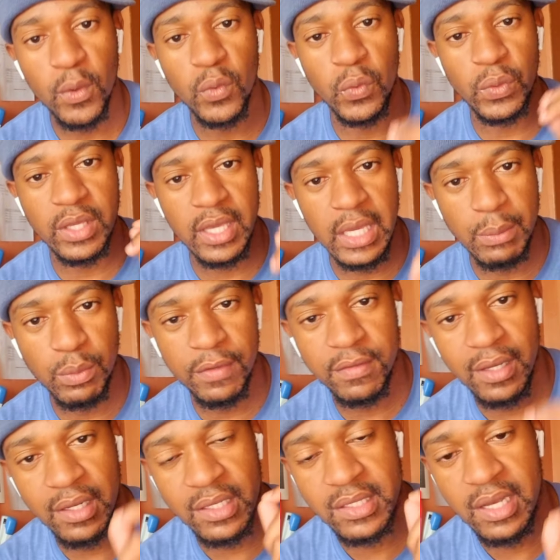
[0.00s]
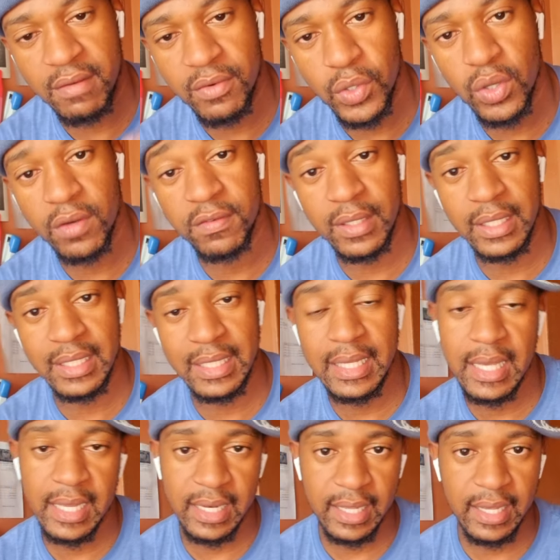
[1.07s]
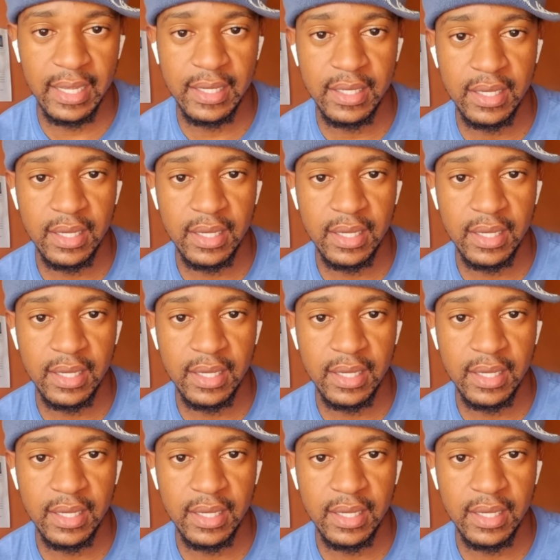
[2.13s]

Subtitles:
who came with the discovery of the DNA.